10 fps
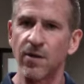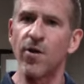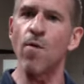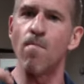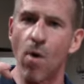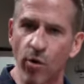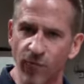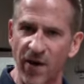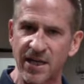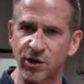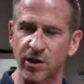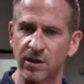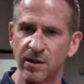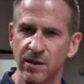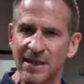their motivation,
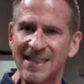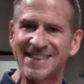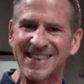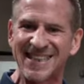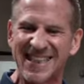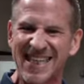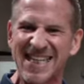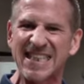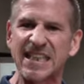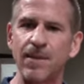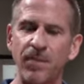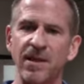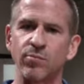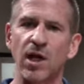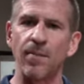is the key to keeping
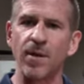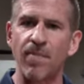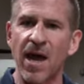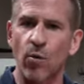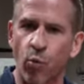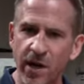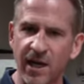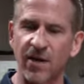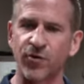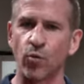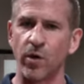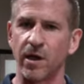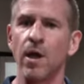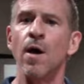them coming back week after week,